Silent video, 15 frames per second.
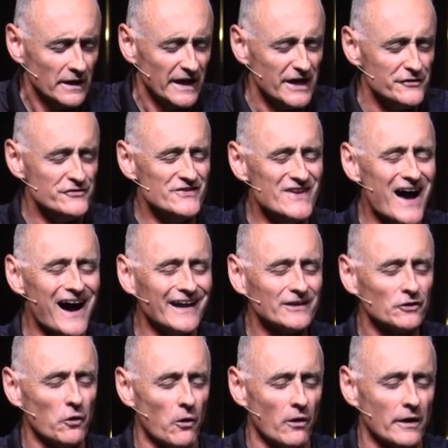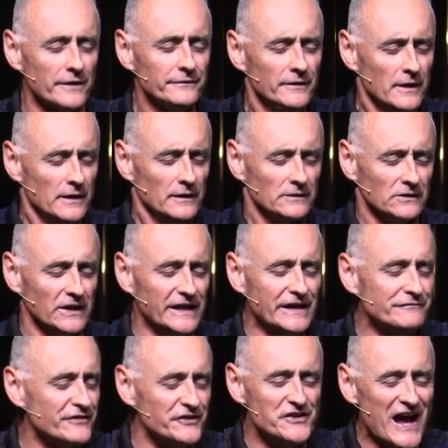and not, Lord,
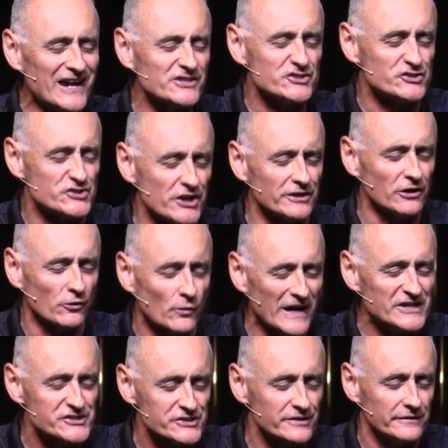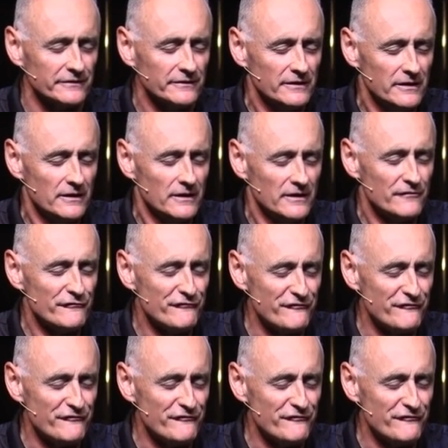leave the next generation